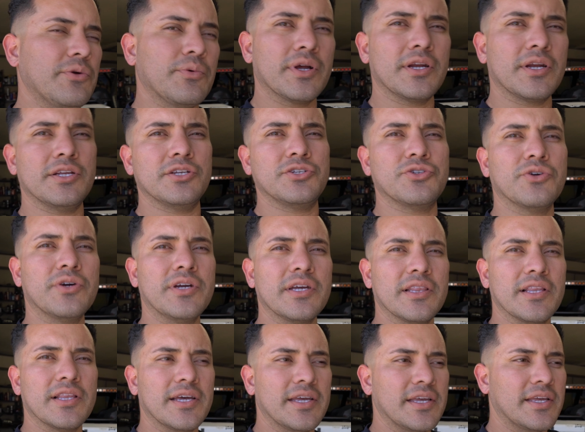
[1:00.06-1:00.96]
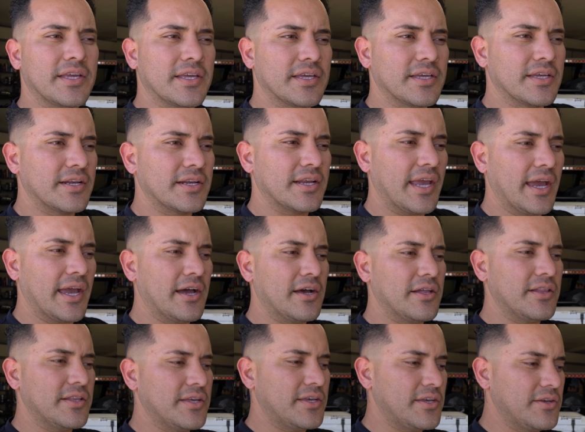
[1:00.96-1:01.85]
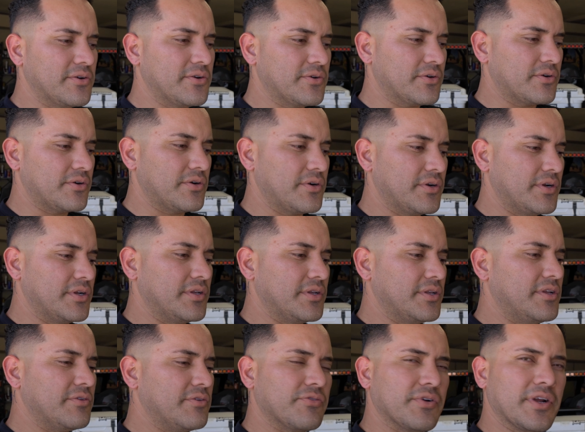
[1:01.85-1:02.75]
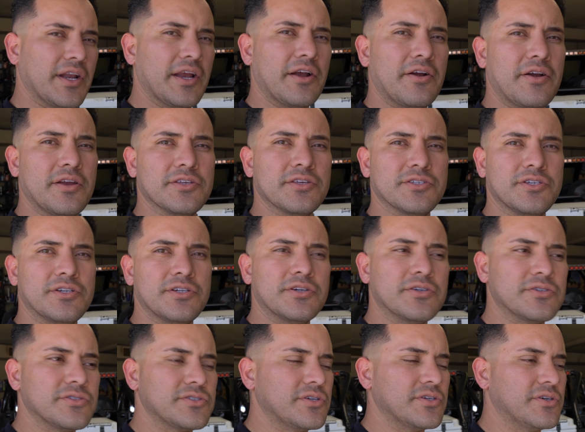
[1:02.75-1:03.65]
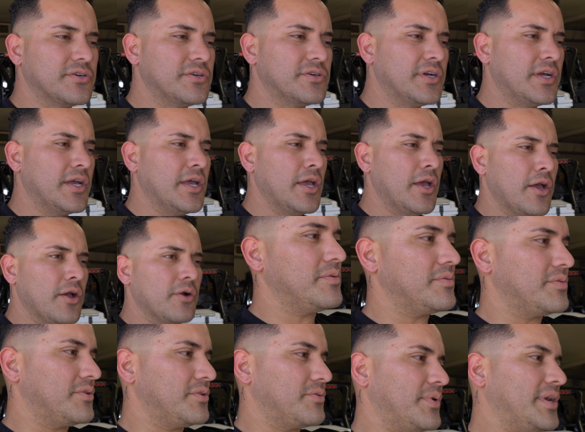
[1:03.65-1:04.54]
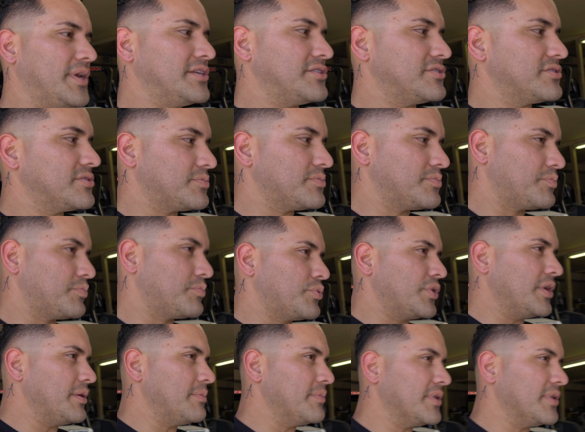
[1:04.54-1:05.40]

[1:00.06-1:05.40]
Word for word: want to enjoy it, like in Cali or in different areas, you know. So the RZR's pretty